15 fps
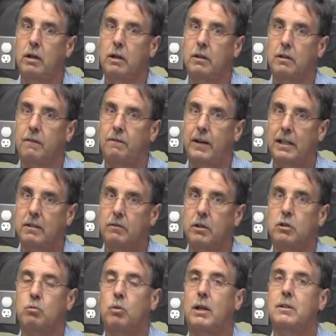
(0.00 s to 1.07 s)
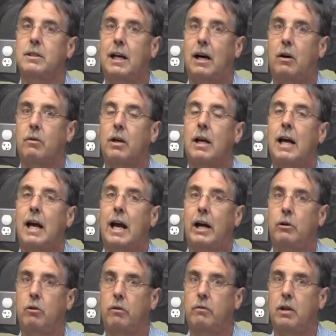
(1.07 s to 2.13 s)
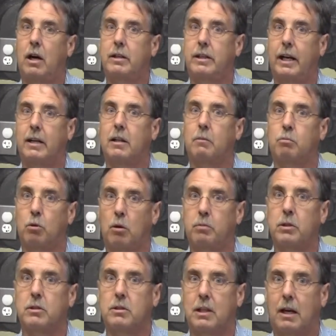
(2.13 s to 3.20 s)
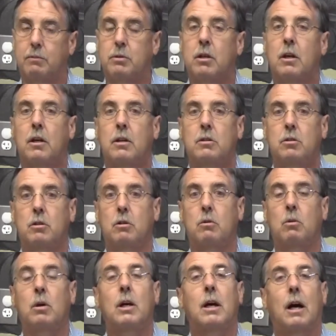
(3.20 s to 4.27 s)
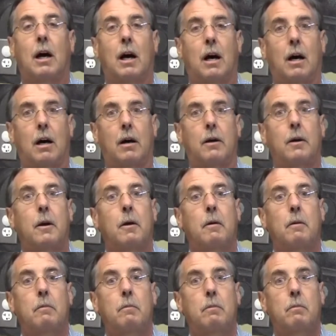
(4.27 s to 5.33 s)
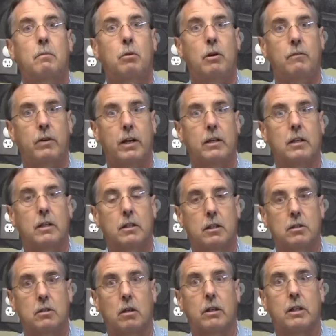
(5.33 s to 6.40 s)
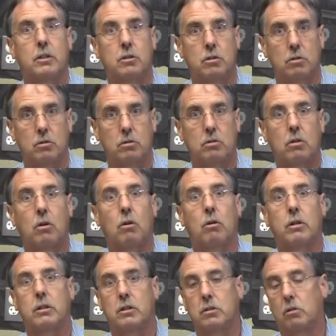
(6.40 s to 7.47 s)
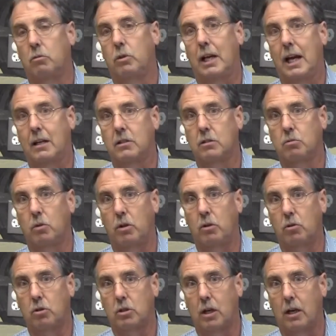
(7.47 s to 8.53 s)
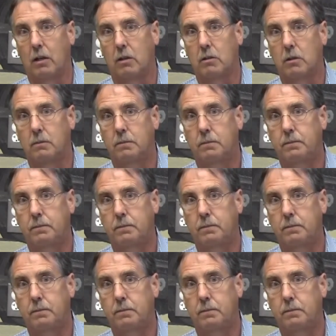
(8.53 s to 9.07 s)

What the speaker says: its effectiveness runs out and you have not taken appropriate steps to prevent additional issues or additional reactions with your child.